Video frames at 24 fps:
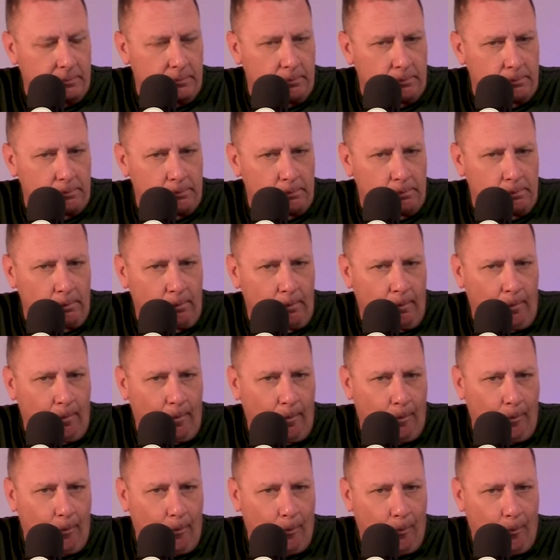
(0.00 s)

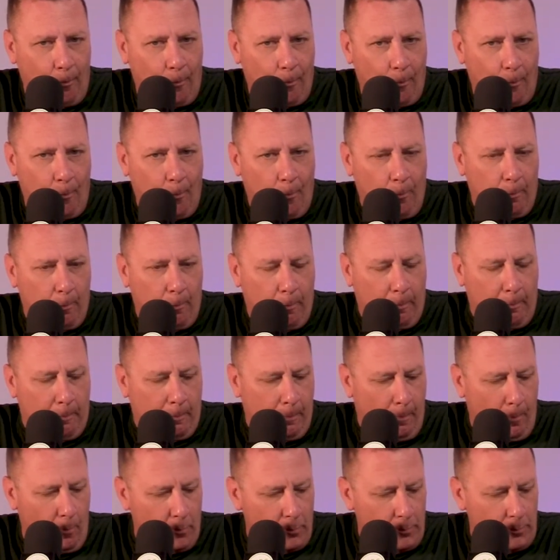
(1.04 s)

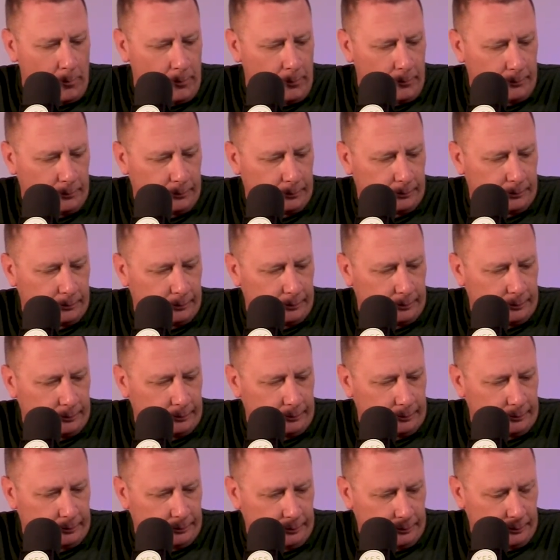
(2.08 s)

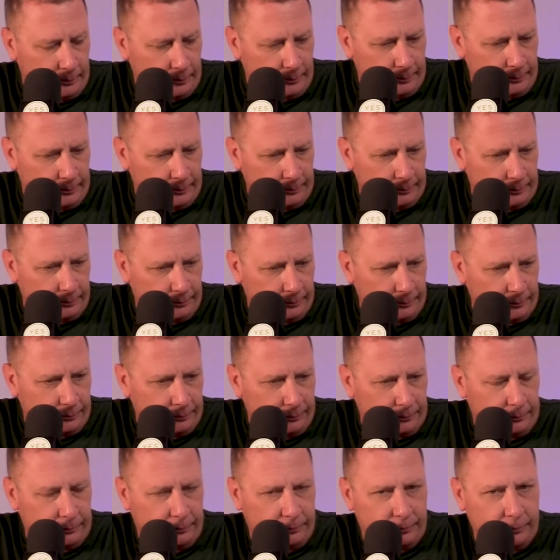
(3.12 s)

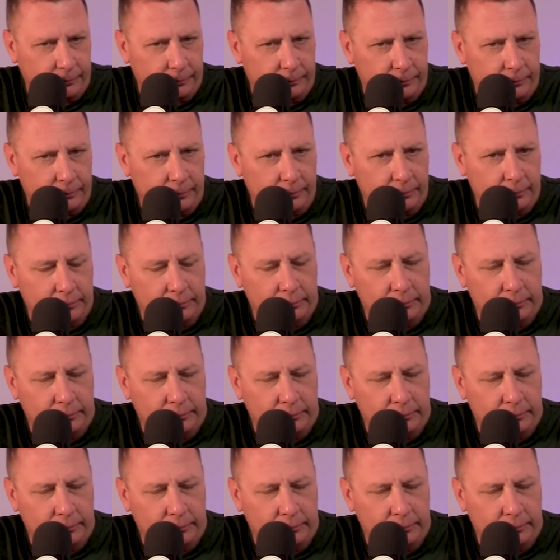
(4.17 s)
This person isn't speaking.